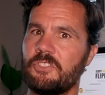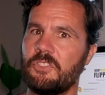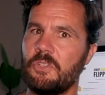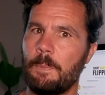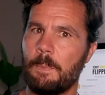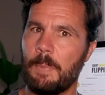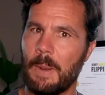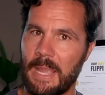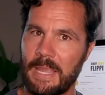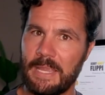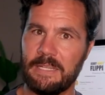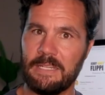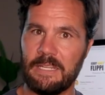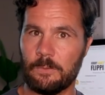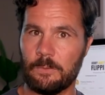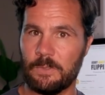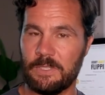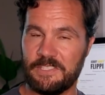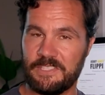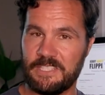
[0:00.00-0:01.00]
to buying
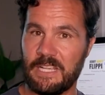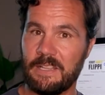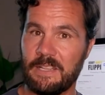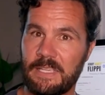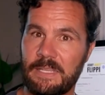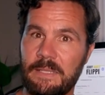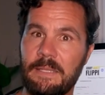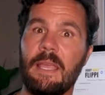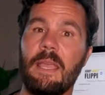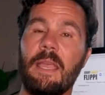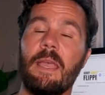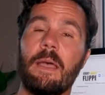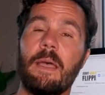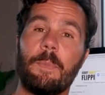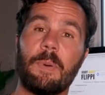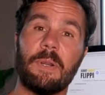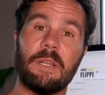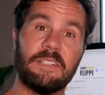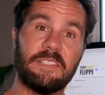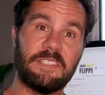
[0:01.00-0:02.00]
and reselling,
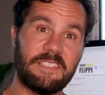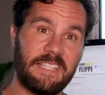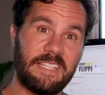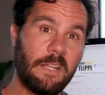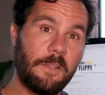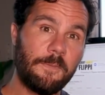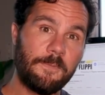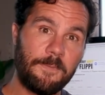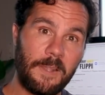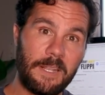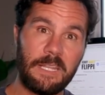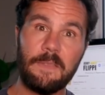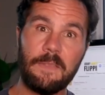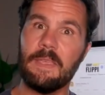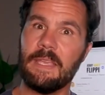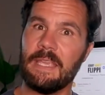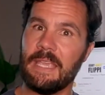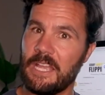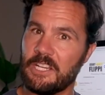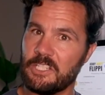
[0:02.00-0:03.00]
but instead of finding
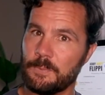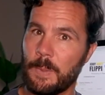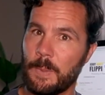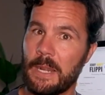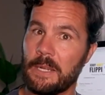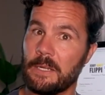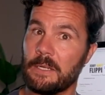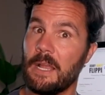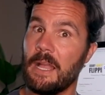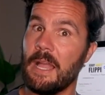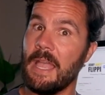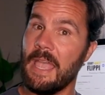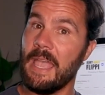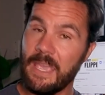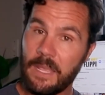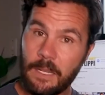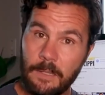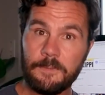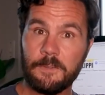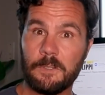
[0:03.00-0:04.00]
the cash buyer
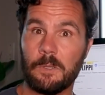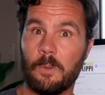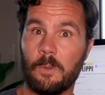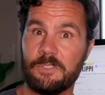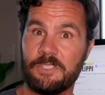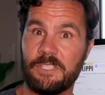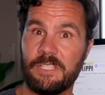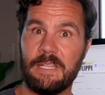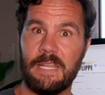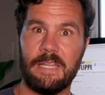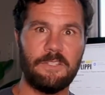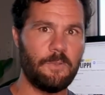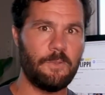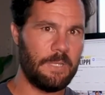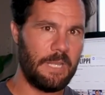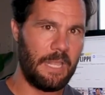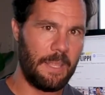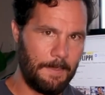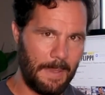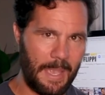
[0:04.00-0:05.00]
ahead of closing and
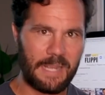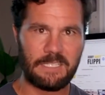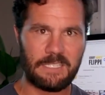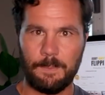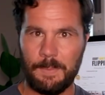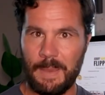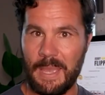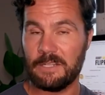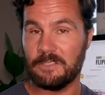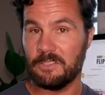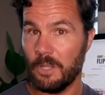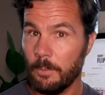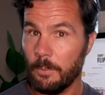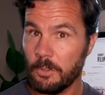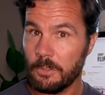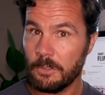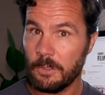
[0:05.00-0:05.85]
doing a back-to-back double